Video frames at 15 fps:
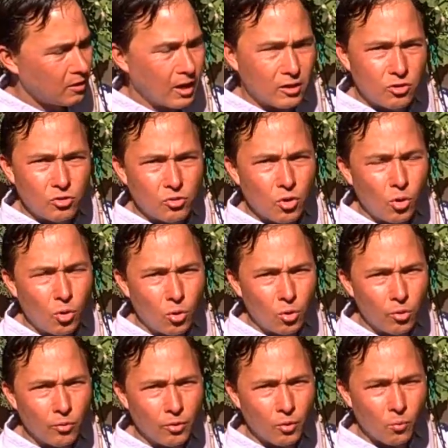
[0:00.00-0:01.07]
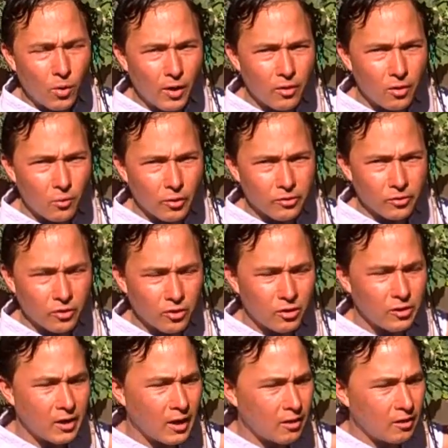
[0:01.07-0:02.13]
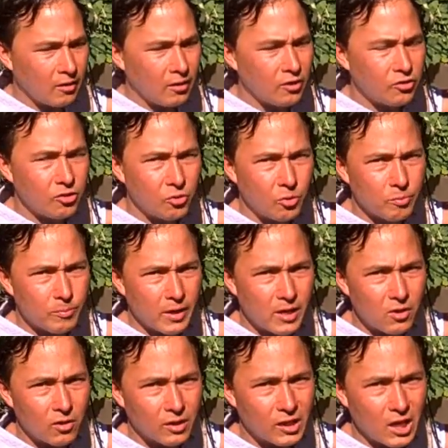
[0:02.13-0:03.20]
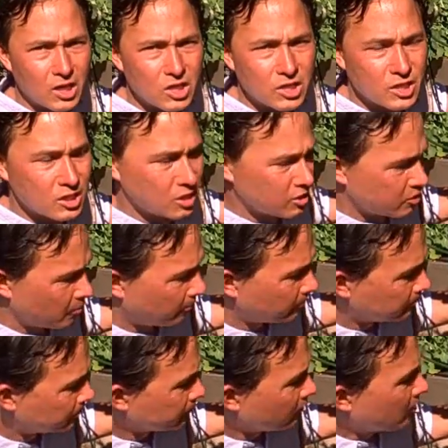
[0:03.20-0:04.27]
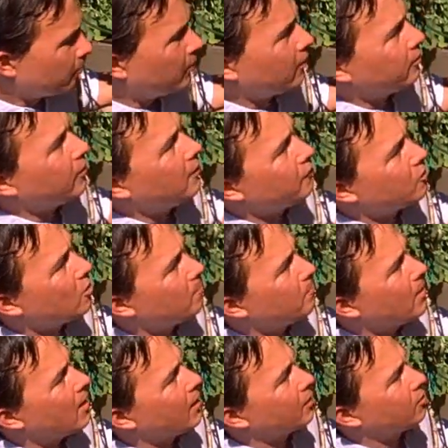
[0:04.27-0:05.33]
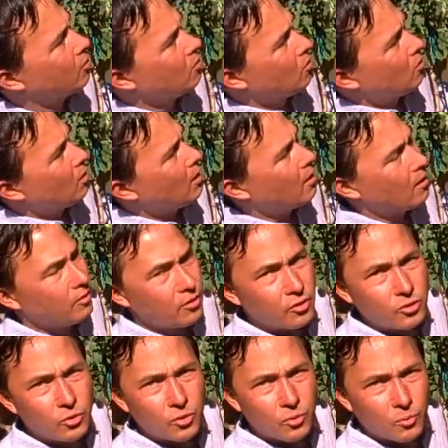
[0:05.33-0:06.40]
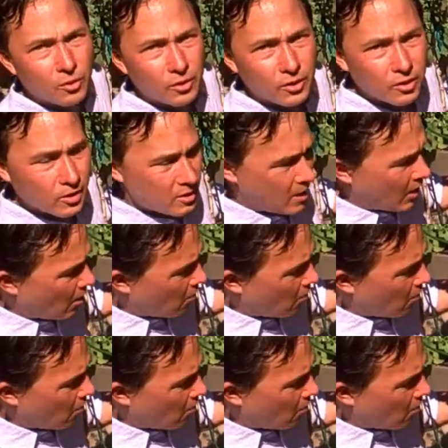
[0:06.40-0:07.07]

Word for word: got too cold and the weather wasn't good and I had an issue with my irrigation system. But they've come back and they're doing really good